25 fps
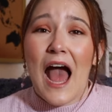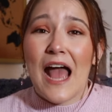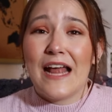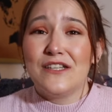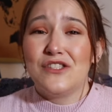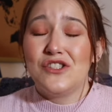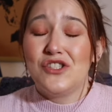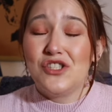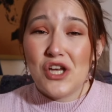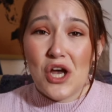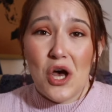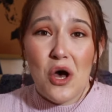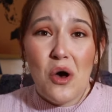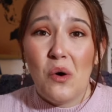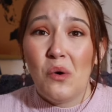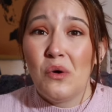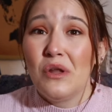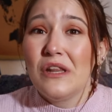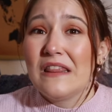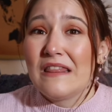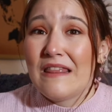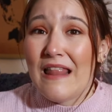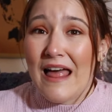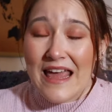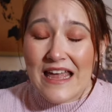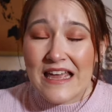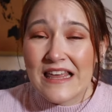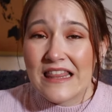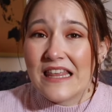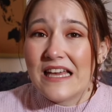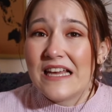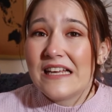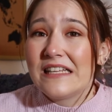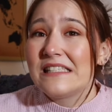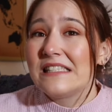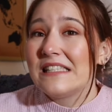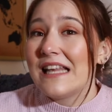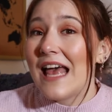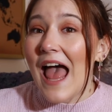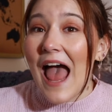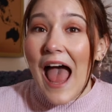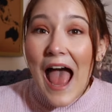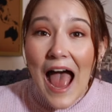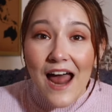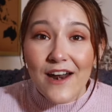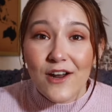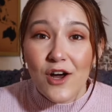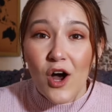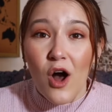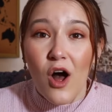I don't like this
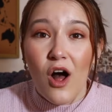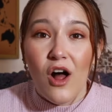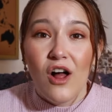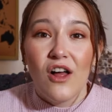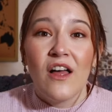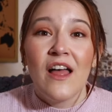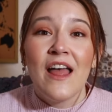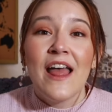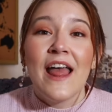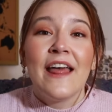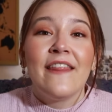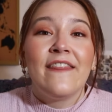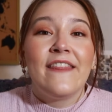at all.